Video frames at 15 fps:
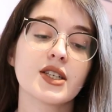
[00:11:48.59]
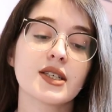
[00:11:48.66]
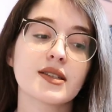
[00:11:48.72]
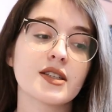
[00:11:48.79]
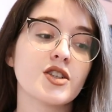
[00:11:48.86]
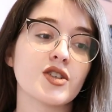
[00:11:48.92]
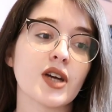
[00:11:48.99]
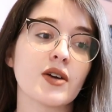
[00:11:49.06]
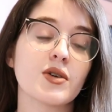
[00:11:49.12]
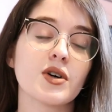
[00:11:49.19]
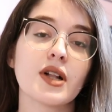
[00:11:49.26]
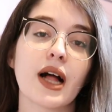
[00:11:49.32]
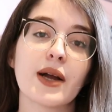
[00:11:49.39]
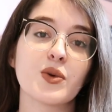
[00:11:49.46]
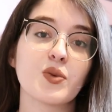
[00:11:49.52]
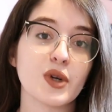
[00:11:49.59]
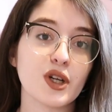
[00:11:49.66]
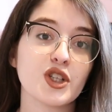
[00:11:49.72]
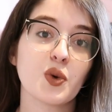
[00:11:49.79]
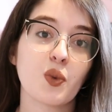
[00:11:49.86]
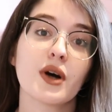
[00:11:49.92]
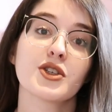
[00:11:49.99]
just in general, I
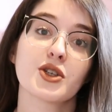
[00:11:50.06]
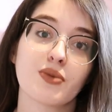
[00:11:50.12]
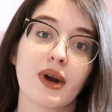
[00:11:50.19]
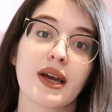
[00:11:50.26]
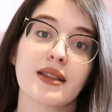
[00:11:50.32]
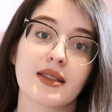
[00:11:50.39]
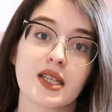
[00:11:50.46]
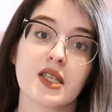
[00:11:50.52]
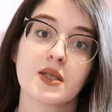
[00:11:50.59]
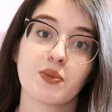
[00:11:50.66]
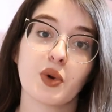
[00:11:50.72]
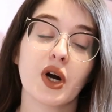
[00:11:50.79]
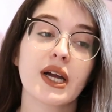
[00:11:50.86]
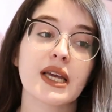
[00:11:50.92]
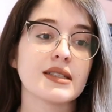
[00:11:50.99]
really want to write this book.